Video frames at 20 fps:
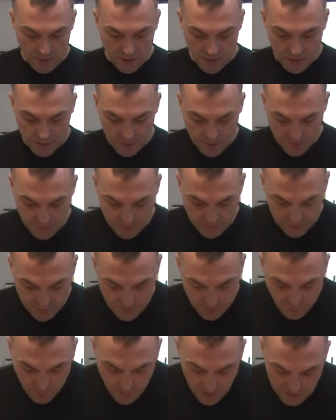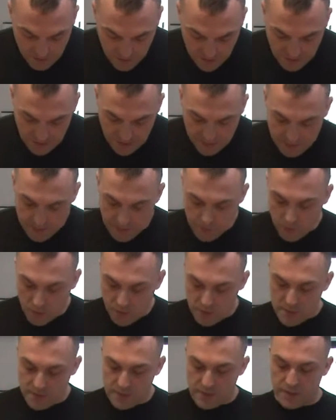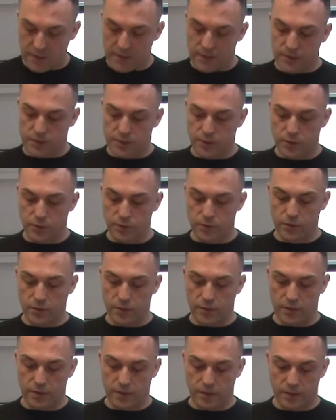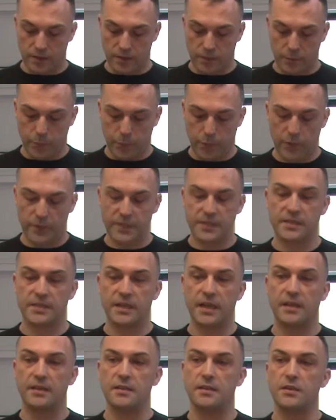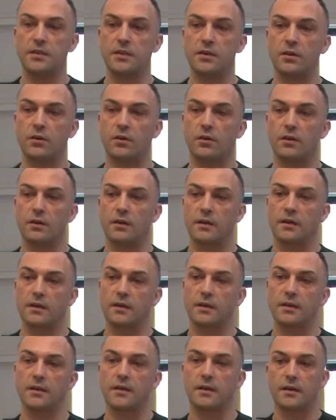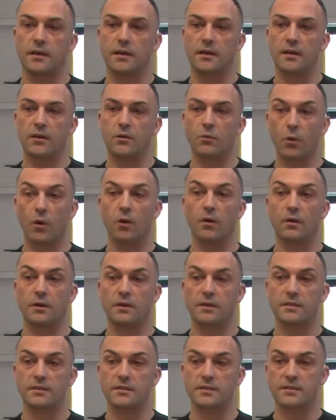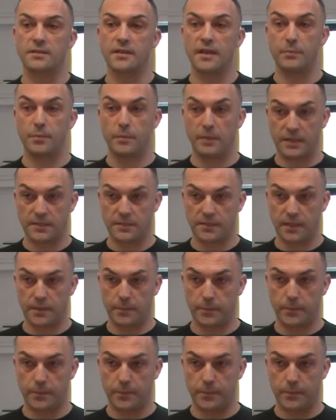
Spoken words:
The one I like the most is to present your work step by step.